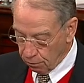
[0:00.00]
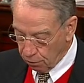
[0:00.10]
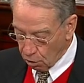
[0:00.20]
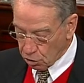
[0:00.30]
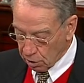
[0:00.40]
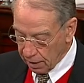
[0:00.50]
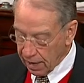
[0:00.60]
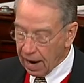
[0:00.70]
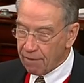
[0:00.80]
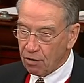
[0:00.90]

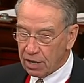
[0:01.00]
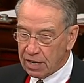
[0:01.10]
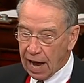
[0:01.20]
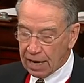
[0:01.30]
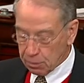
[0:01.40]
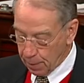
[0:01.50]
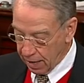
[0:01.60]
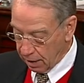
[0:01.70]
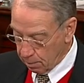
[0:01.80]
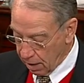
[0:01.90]
virtually every
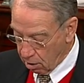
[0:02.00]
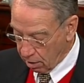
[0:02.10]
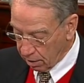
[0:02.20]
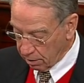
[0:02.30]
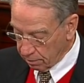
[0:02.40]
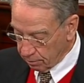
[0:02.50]
taxpaying American.